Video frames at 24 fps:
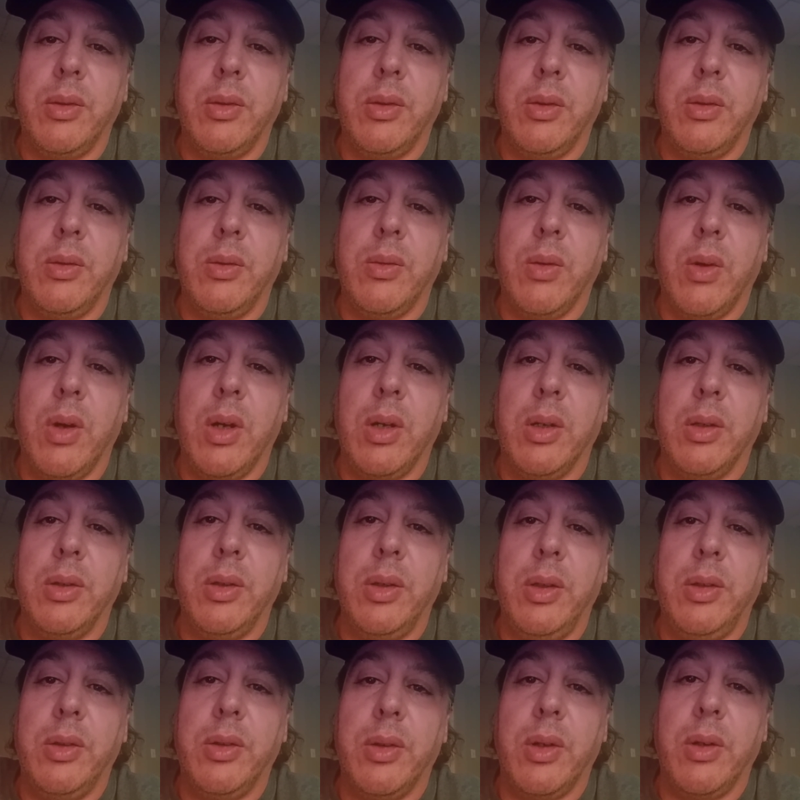good
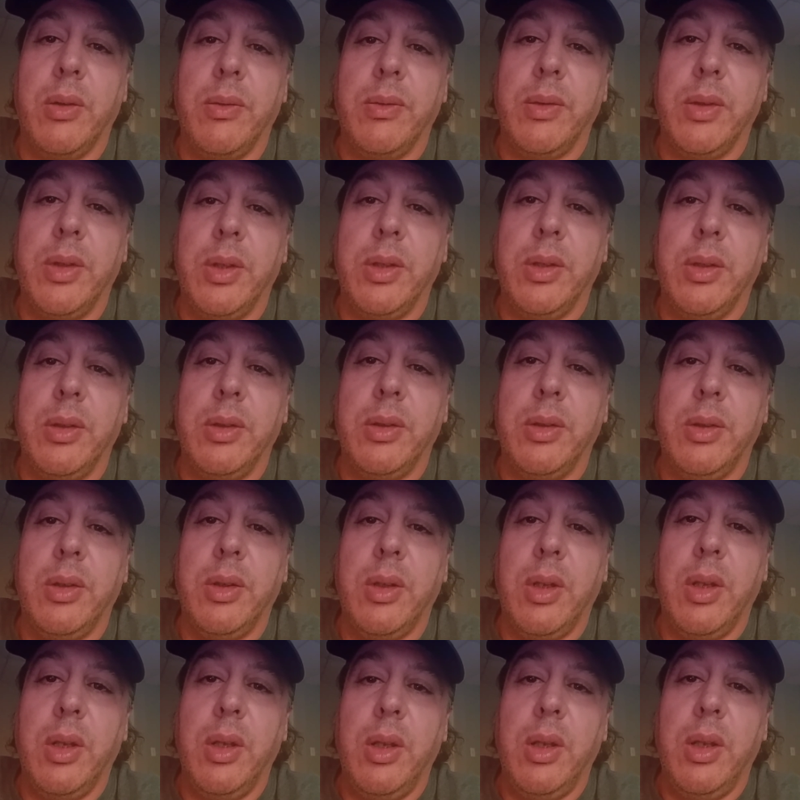quality services,
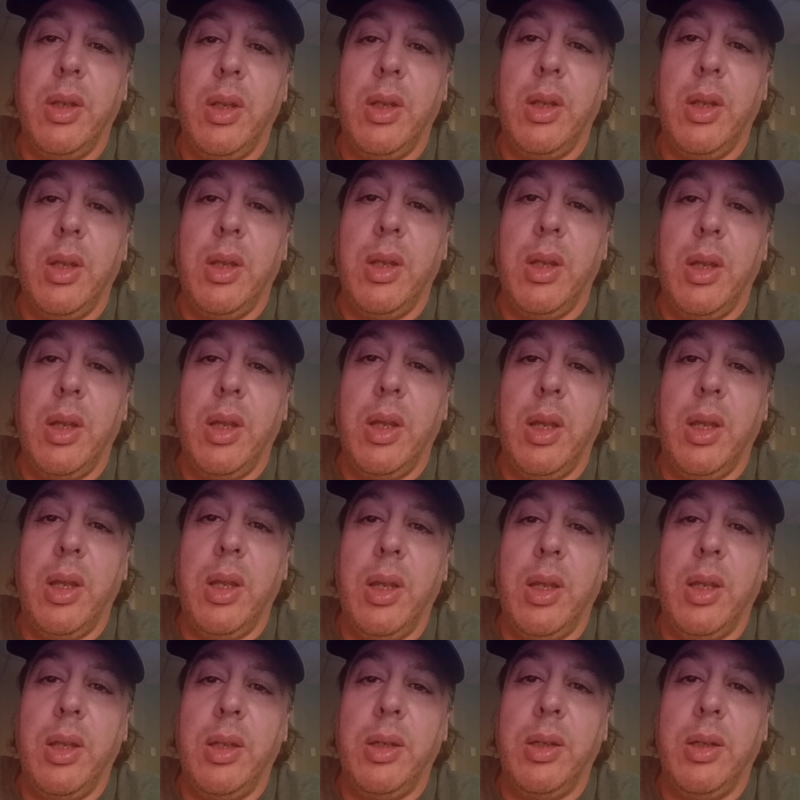
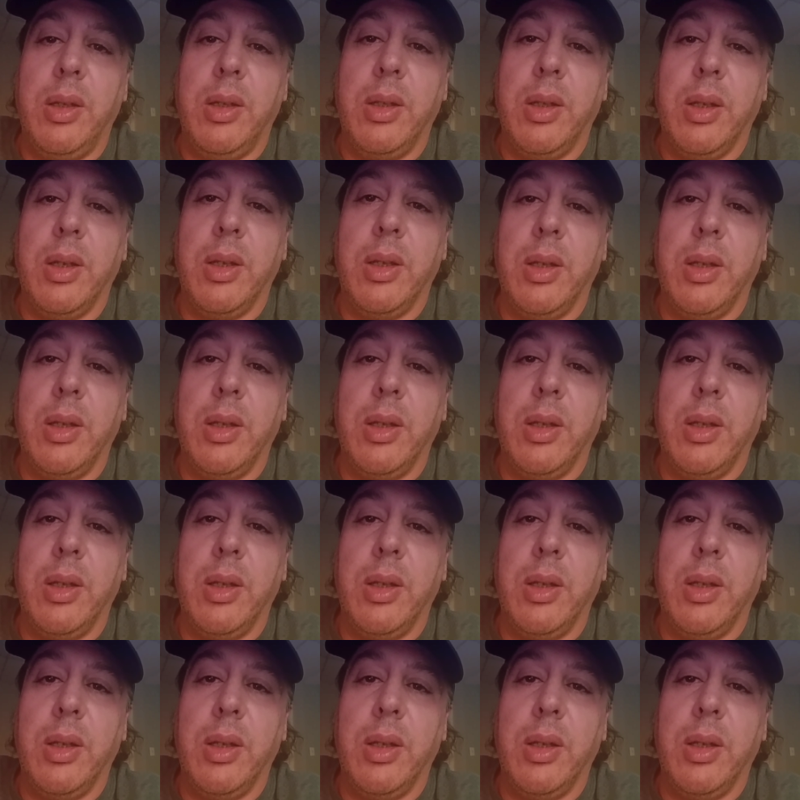and